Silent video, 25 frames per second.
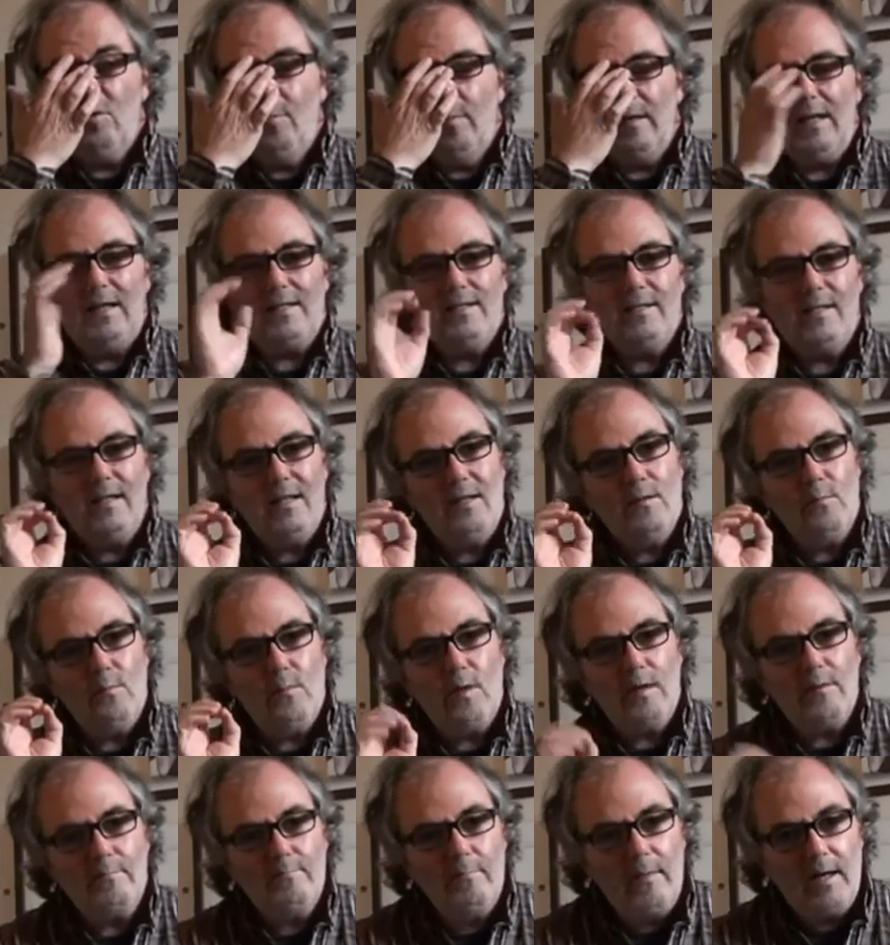When I say the
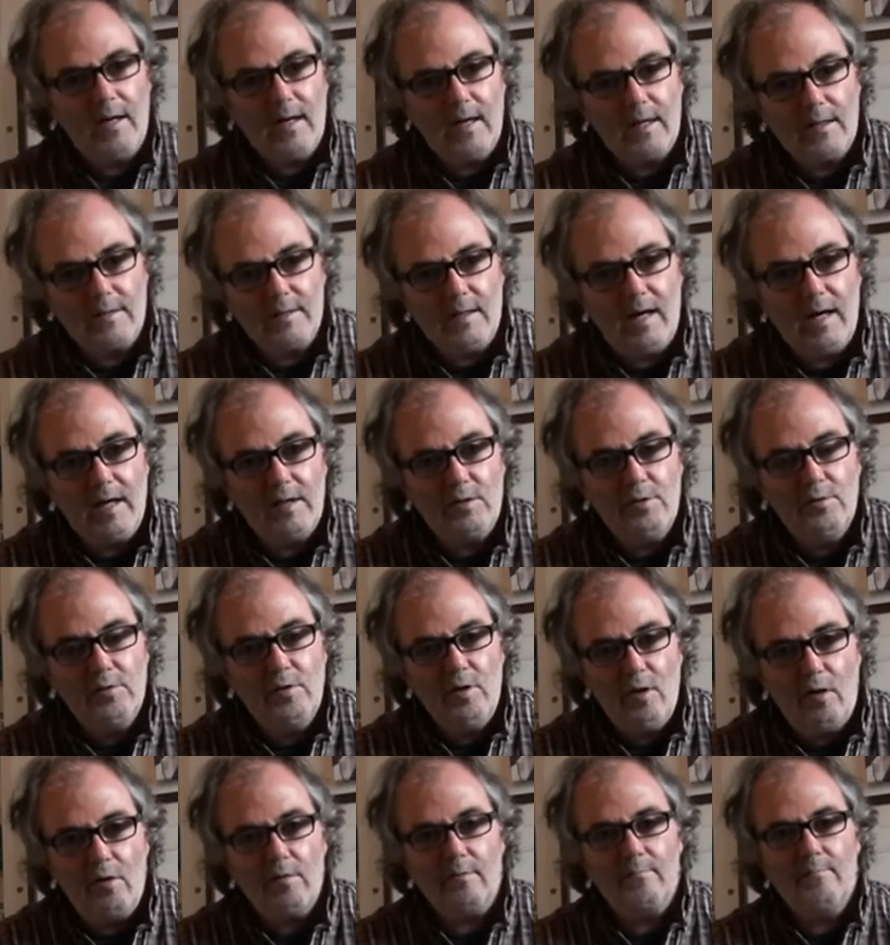word marks, I do
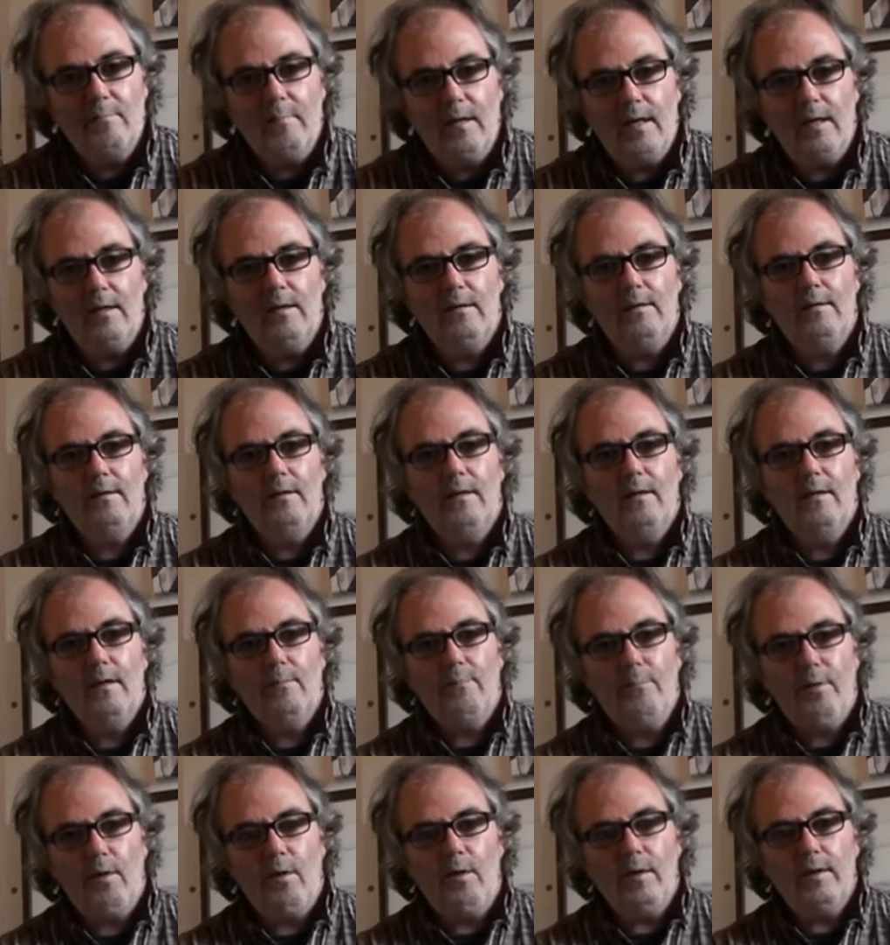not mean
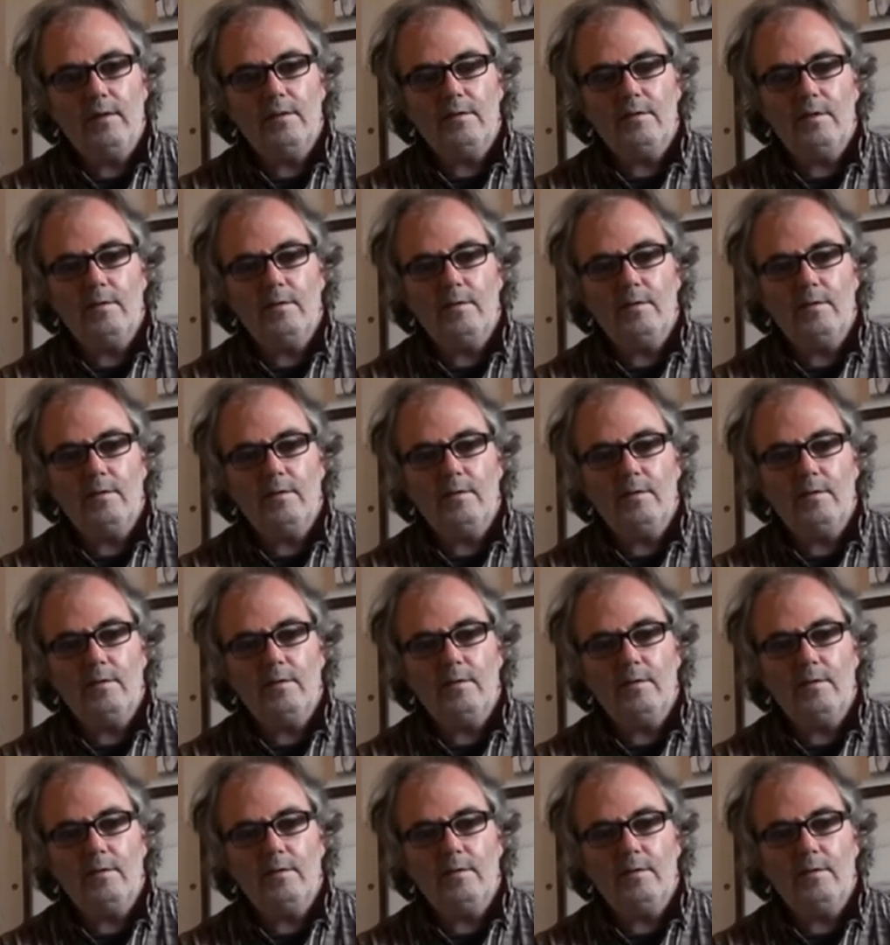points.